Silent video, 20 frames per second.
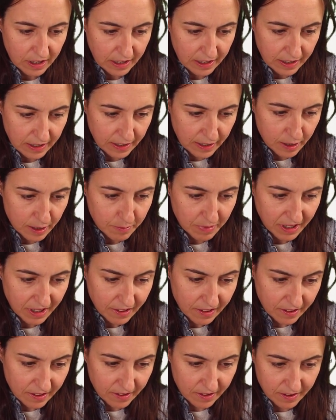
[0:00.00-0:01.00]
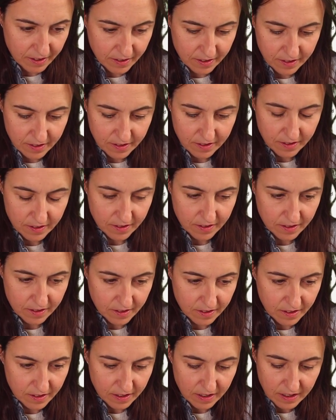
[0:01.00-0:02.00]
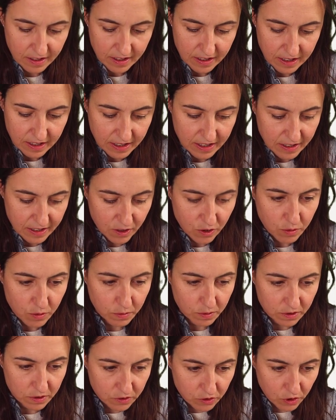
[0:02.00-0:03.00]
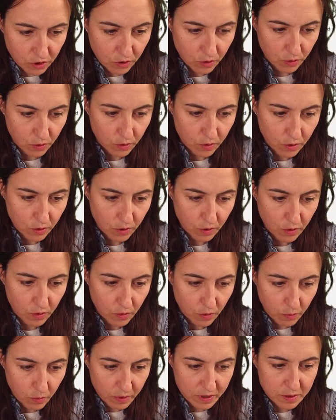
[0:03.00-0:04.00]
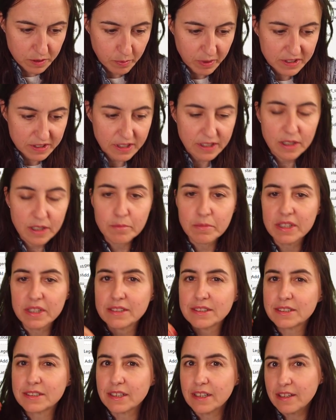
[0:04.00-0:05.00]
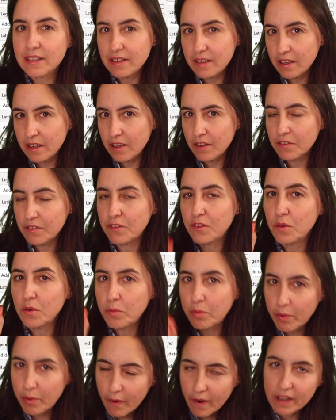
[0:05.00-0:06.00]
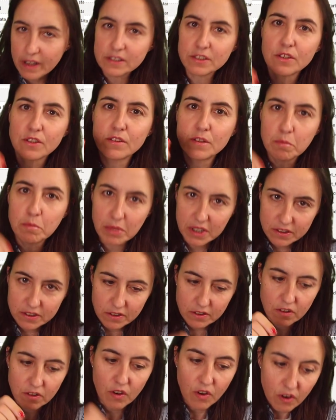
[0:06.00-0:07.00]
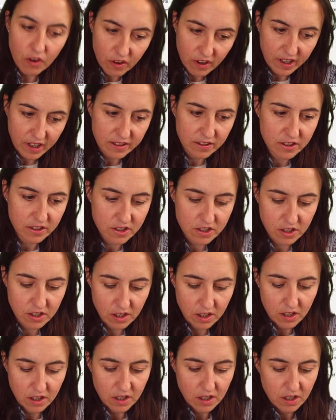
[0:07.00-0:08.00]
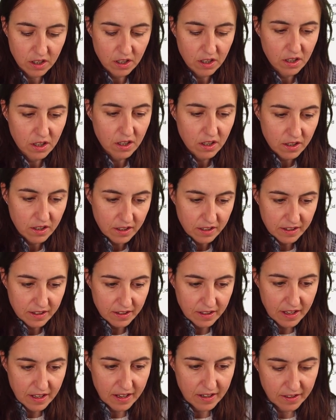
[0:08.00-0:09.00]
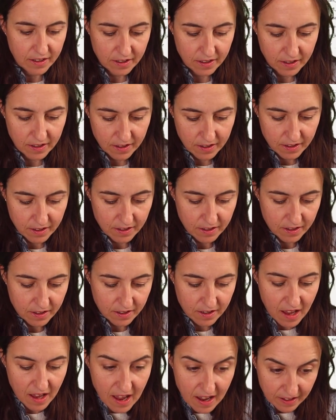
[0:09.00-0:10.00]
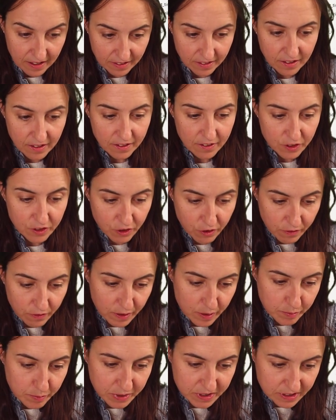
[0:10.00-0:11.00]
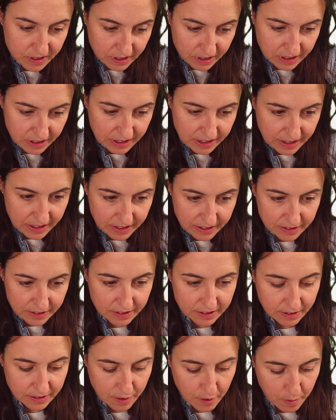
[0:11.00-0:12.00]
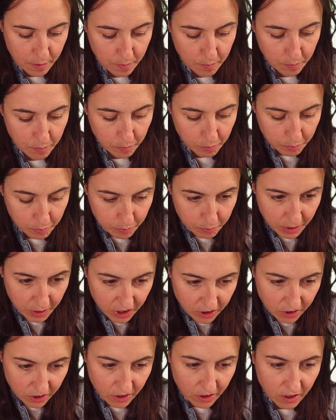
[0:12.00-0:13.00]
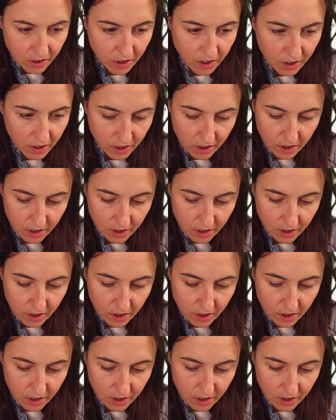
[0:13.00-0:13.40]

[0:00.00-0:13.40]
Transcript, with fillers: limit, equal to, which basically means if you press on the button orange, then and trips is bigger